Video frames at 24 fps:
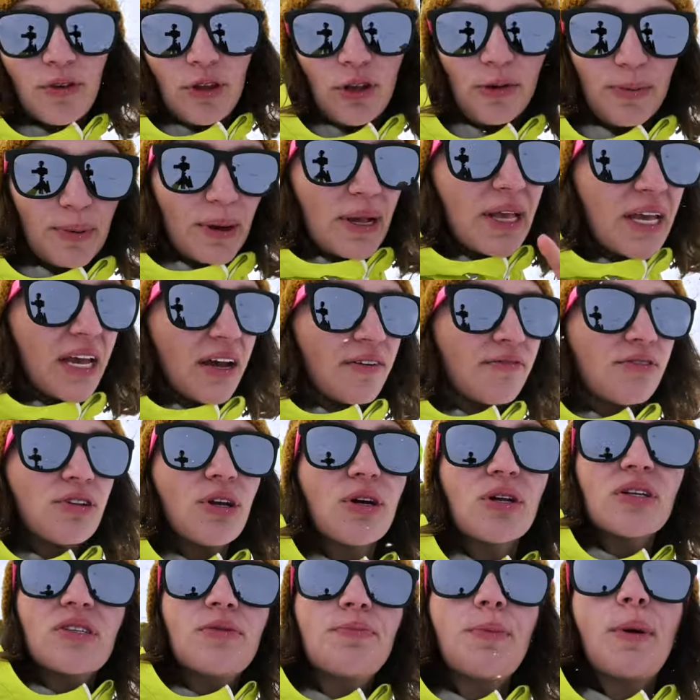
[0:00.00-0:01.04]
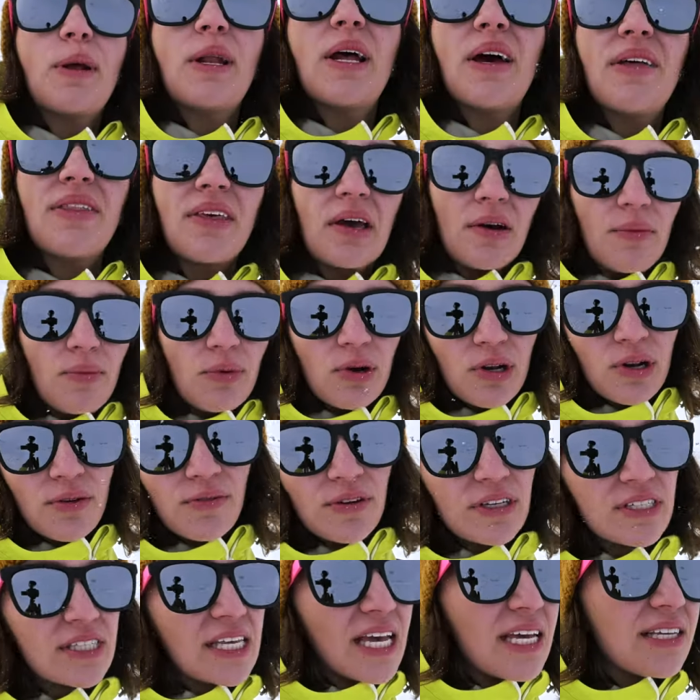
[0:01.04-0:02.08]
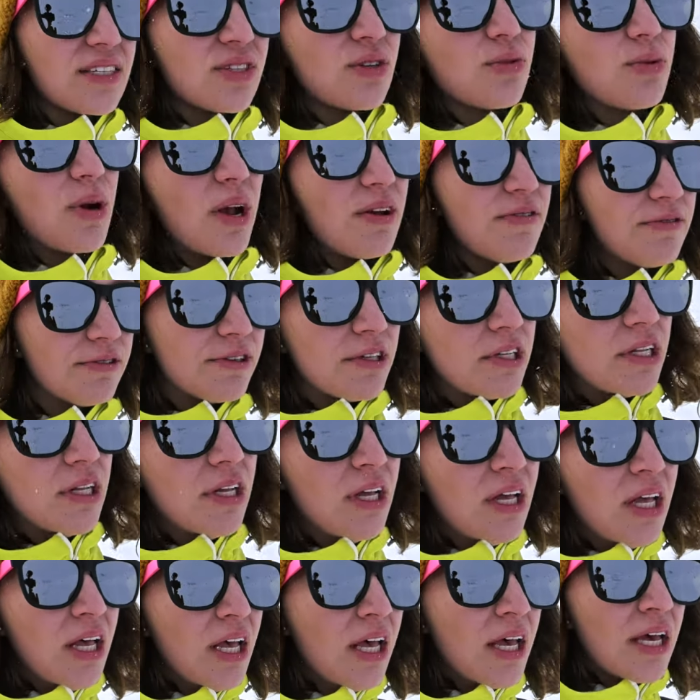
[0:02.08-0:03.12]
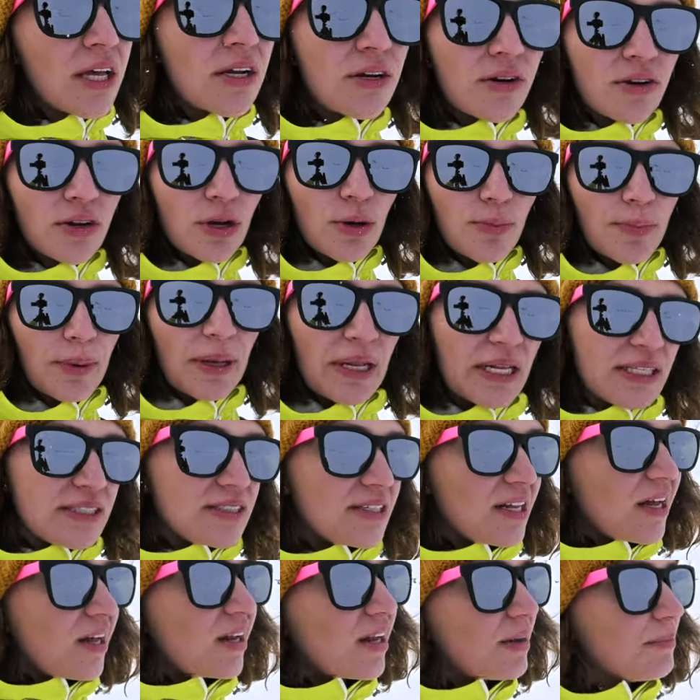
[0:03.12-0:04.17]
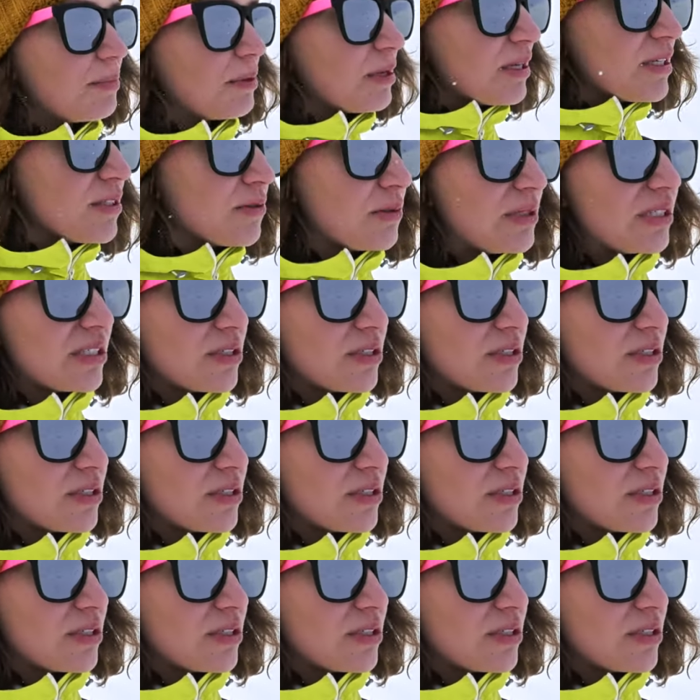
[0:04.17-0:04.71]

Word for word: You'll probably have noticed by now that one of us has a rifle in our group, and it's not because we